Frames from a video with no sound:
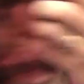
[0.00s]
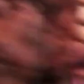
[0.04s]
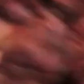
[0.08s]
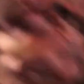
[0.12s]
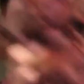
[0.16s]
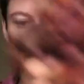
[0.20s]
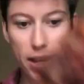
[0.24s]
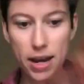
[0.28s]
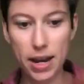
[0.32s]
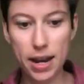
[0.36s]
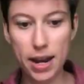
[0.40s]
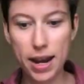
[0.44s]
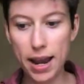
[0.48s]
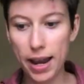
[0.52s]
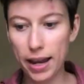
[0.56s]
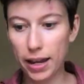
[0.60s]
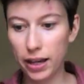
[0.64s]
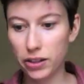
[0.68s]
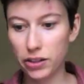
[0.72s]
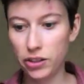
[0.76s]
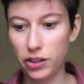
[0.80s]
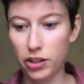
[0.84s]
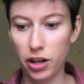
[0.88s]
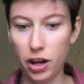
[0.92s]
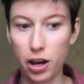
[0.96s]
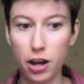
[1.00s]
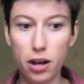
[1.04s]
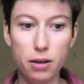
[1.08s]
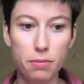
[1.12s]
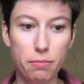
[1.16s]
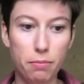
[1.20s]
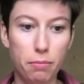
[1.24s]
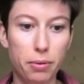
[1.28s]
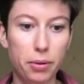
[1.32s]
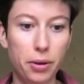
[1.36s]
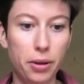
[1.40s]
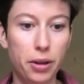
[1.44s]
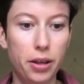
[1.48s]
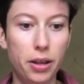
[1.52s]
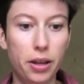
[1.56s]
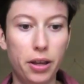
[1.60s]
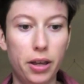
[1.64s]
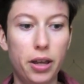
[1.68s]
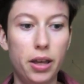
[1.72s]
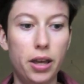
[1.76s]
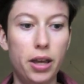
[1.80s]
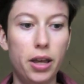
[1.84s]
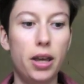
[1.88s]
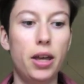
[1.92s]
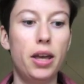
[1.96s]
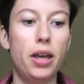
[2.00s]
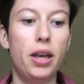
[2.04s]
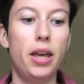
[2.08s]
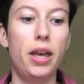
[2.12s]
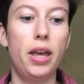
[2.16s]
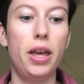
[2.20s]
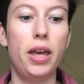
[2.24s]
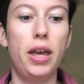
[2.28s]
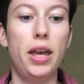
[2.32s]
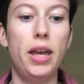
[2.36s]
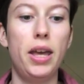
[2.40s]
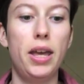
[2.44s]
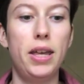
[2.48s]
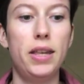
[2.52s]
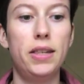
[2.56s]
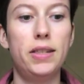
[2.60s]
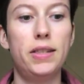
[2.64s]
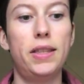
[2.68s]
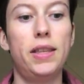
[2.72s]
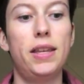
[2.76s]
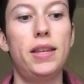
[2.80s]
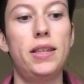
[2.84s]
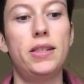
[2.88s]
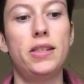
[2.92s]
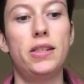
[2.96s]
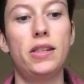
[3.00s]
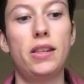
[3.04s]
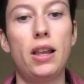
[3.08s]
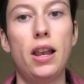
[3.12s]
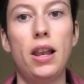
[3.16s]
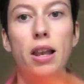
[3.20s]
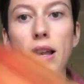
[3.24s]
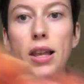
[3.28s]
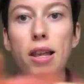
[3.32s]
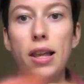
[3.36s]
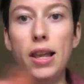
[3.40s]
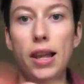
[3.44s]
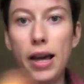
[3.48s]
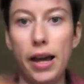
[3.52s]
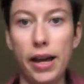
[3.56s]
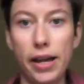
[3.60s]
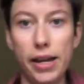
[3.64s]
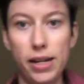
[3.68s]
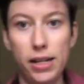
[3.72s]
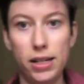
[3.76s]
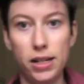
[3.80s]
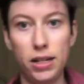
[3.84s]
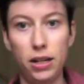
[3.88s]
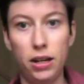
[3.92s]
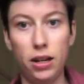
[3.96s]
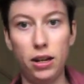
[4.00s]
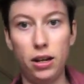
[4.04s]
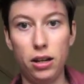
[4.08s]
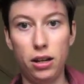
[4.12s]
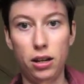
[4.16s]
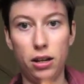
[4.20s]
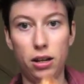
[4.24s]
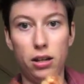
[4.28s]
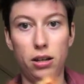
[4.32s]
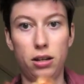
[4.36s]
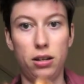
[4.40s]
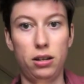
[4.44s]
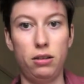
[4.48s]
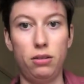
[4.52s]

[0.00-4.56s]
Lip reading: Then next up is this lighter,